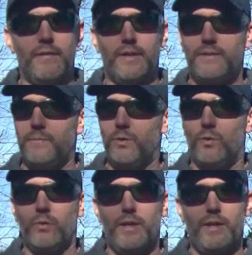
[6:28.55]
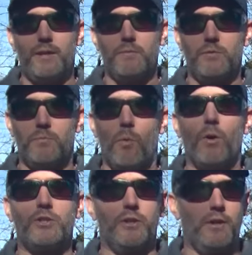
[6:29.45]
They seem to only get
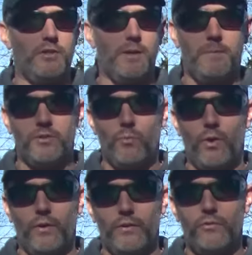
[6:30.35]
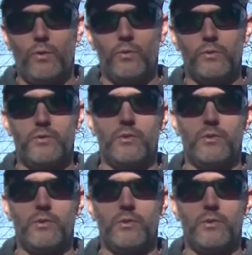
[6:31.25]
more charged up as the water gets colder.